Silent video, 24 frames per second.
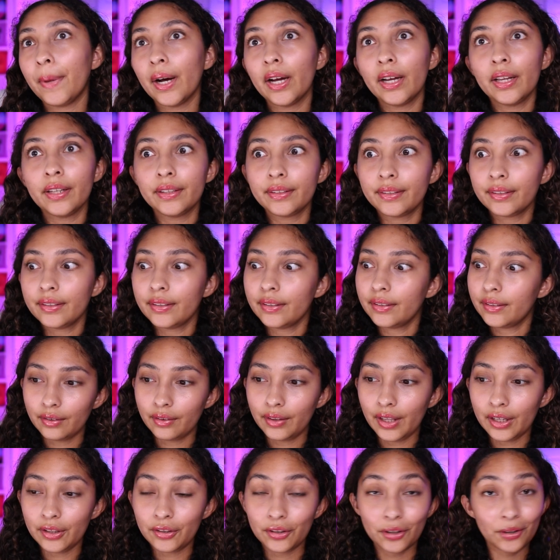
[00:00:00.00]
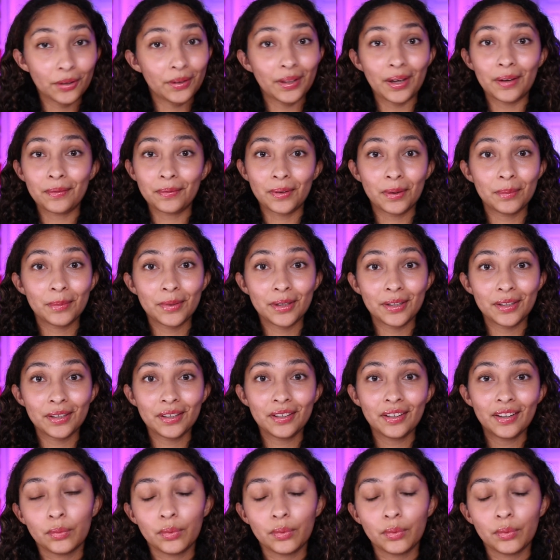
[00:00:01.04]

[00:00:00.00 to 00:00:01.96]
But they took that from her.